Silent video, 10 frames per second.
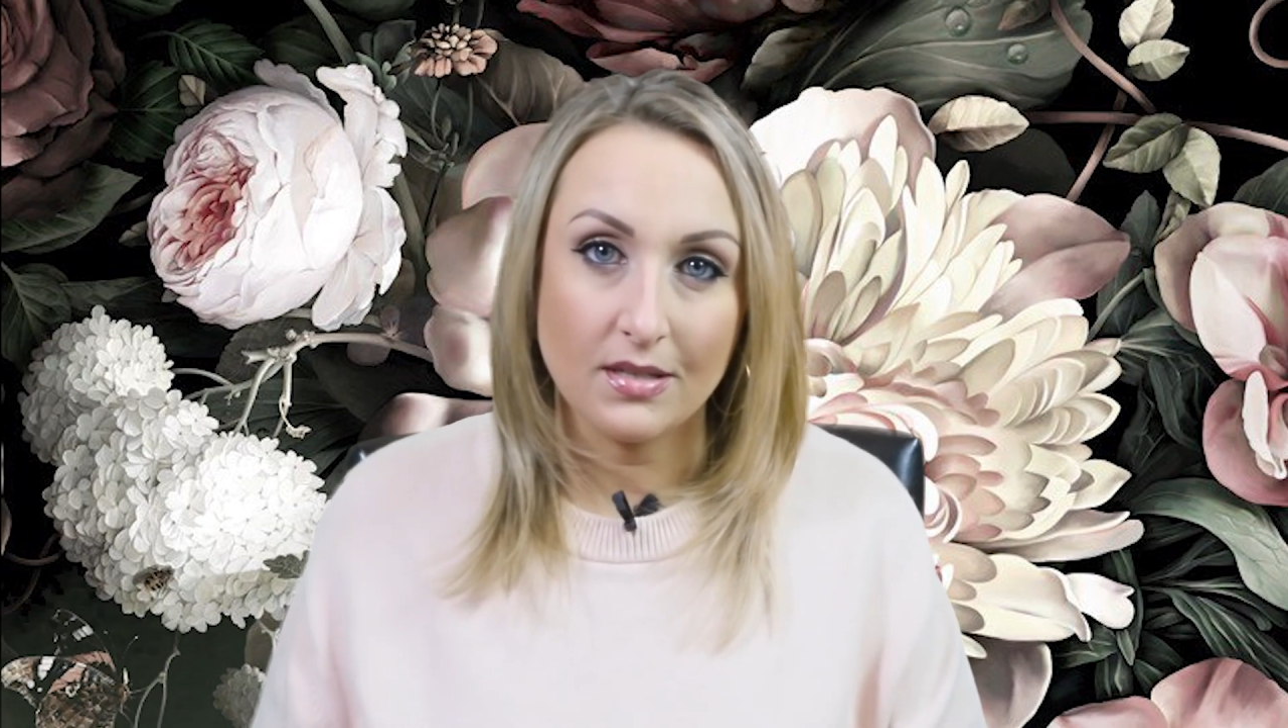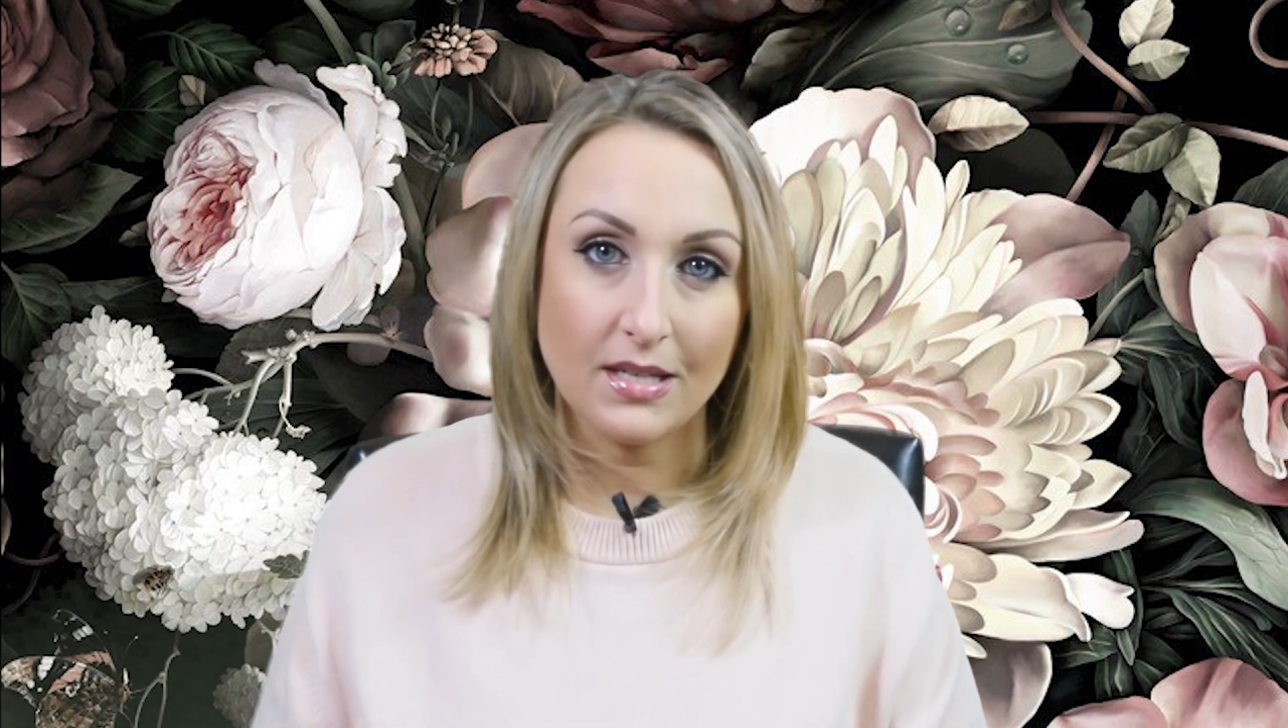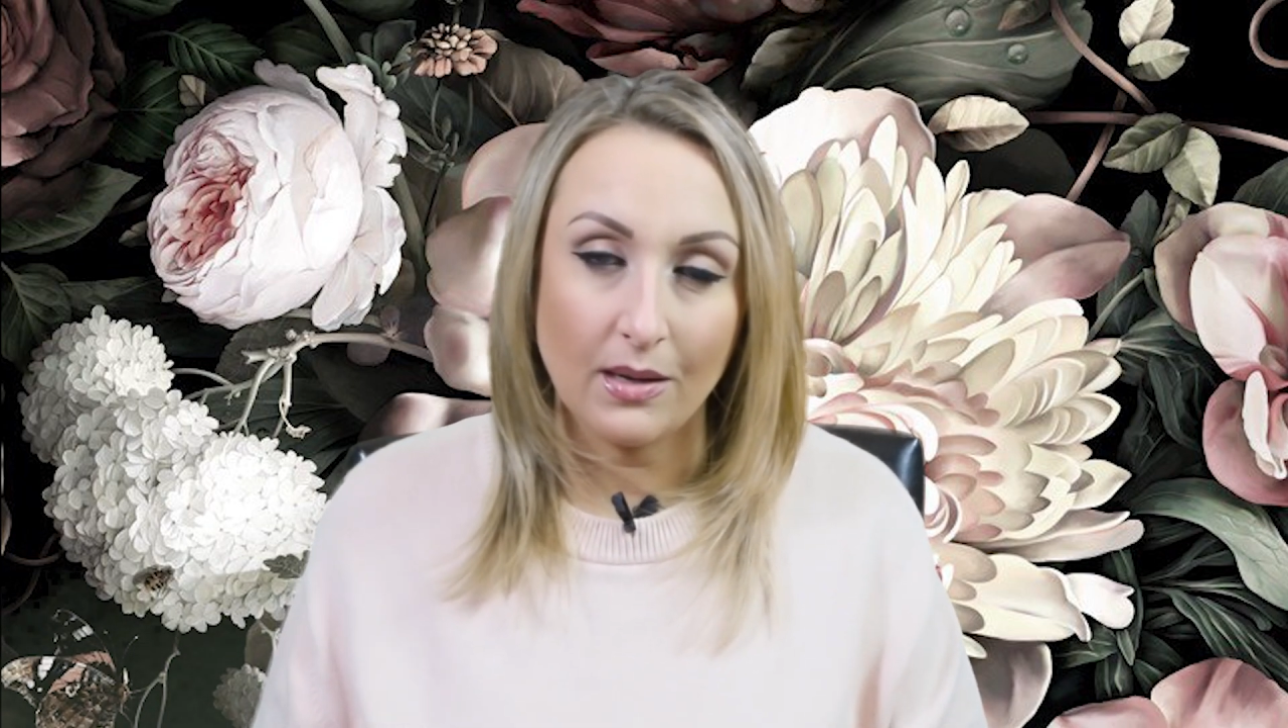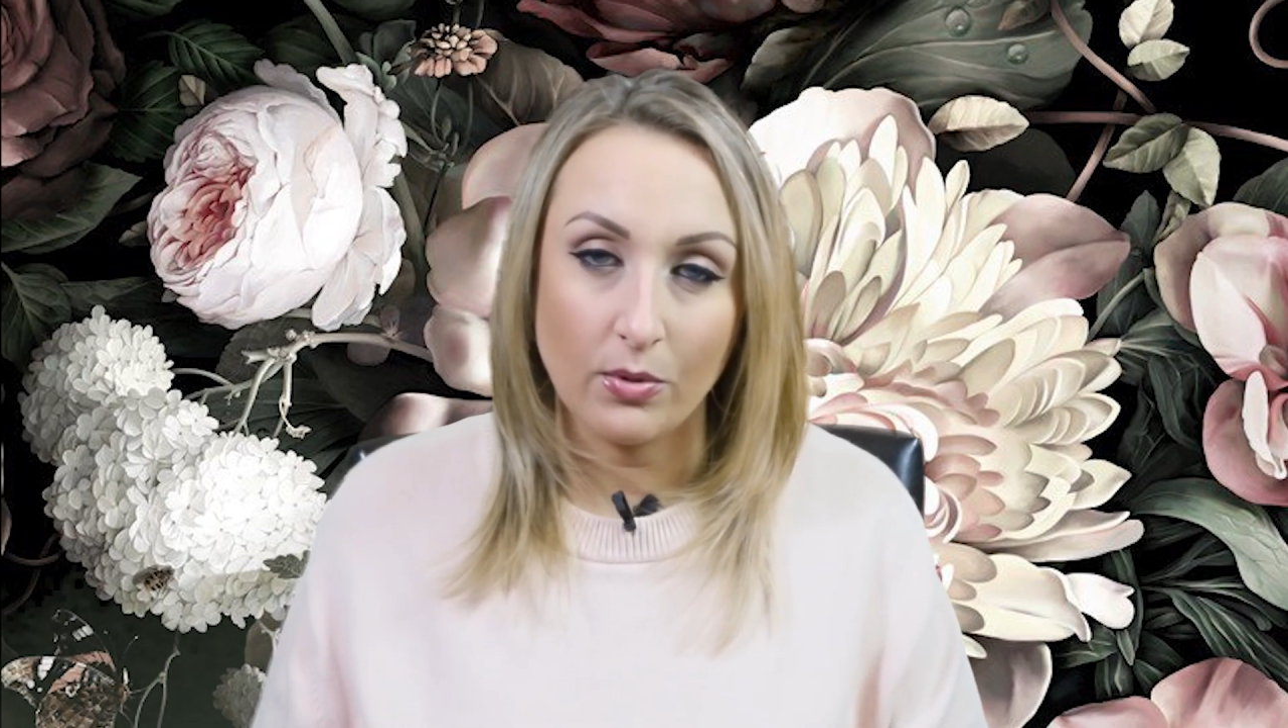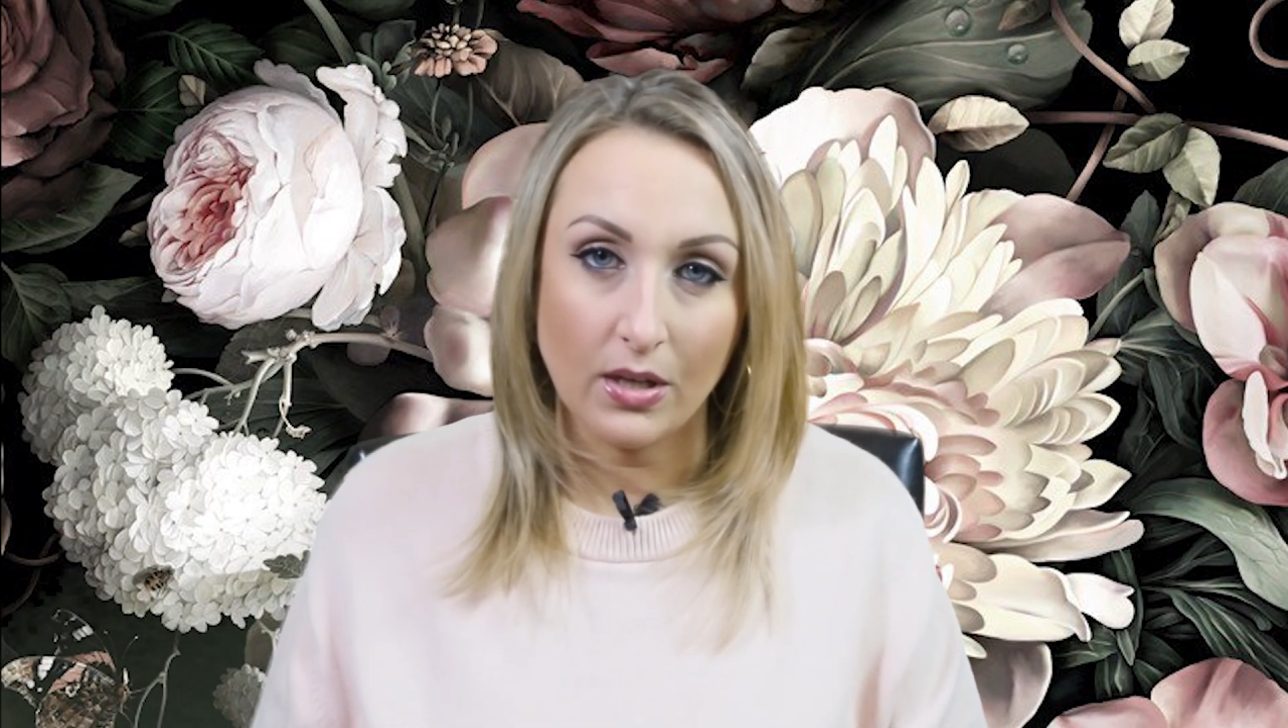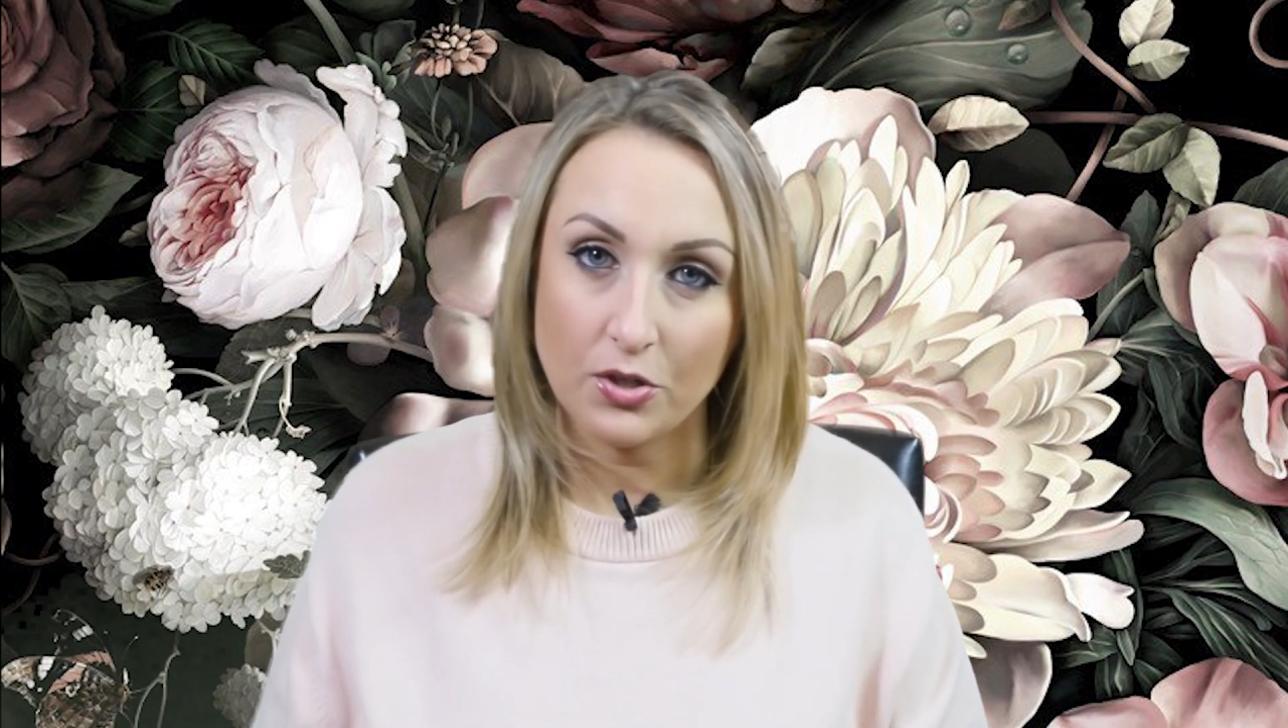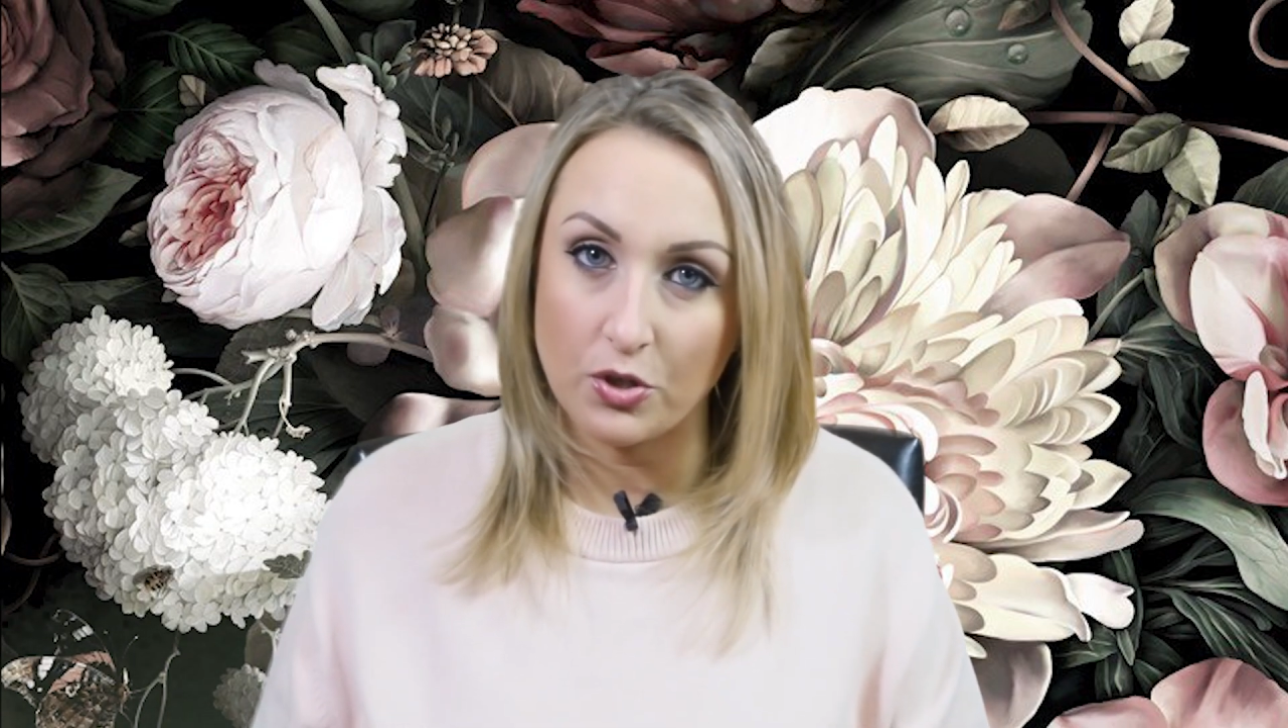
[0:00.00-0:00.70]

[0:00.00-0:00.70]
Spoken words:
stabilize